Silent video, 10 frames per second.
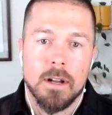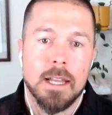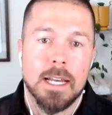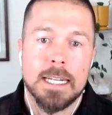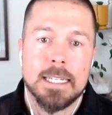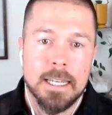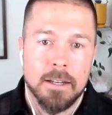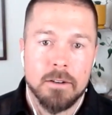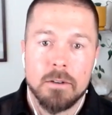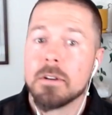
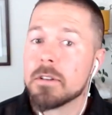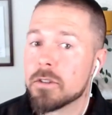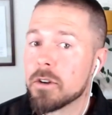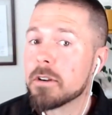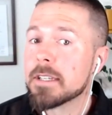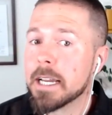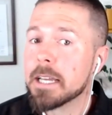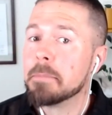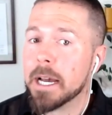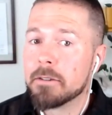clientele start
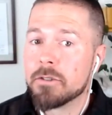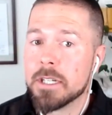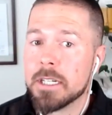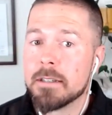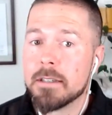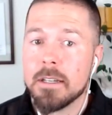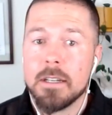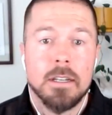setting boundaries